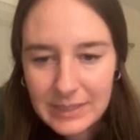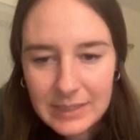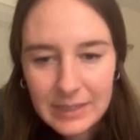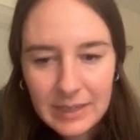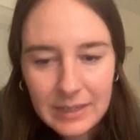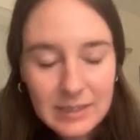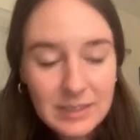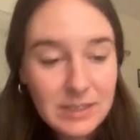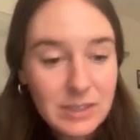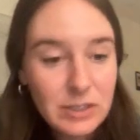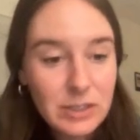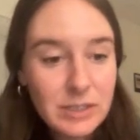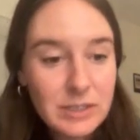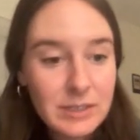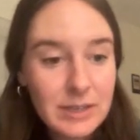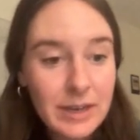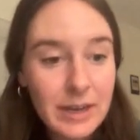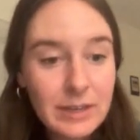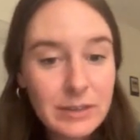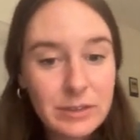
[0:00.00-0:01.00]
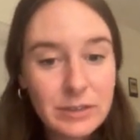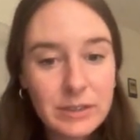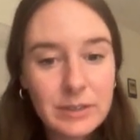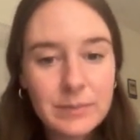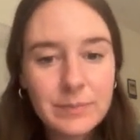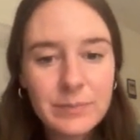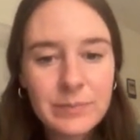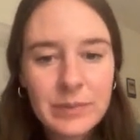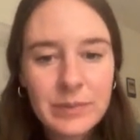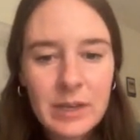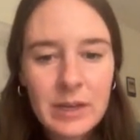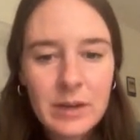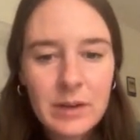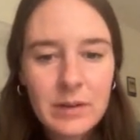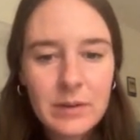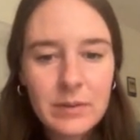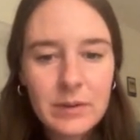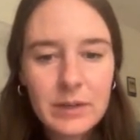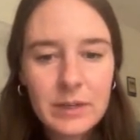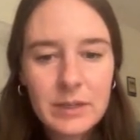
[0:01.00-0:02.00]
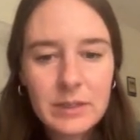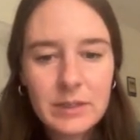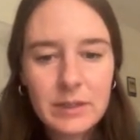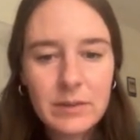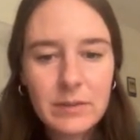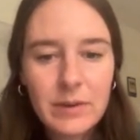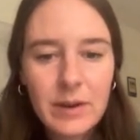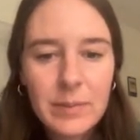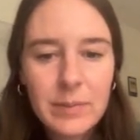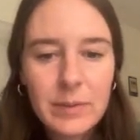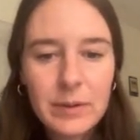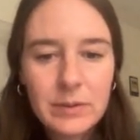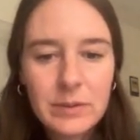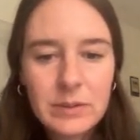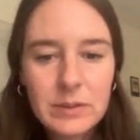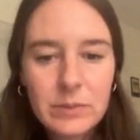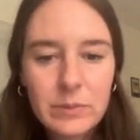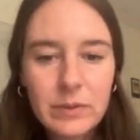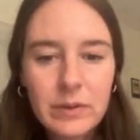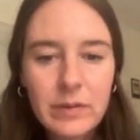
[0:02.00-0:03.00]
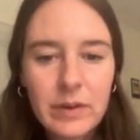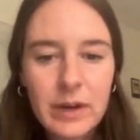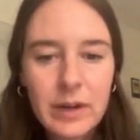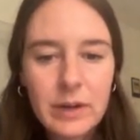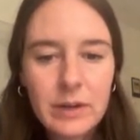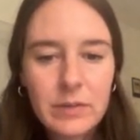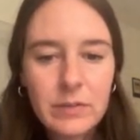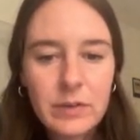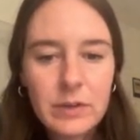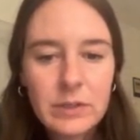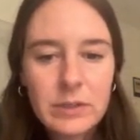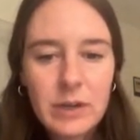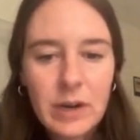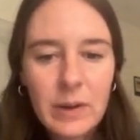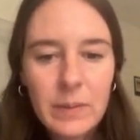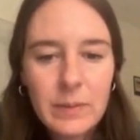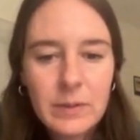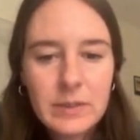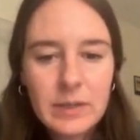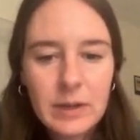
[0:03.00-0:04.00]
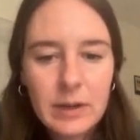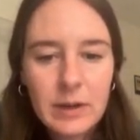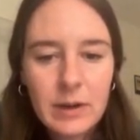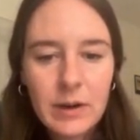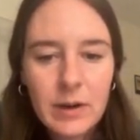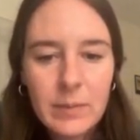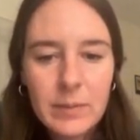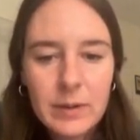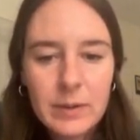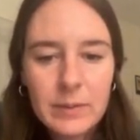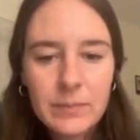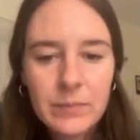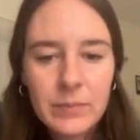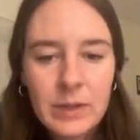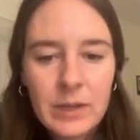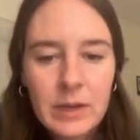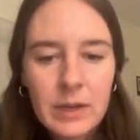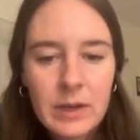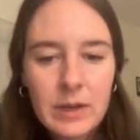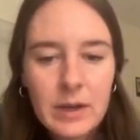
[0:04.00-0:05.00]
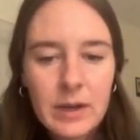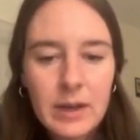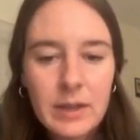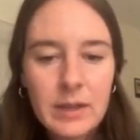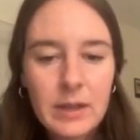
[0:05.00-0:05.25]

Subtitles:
connected to just a hydrogen, whereas on the ribose, we've got our first carbon, second carbon, and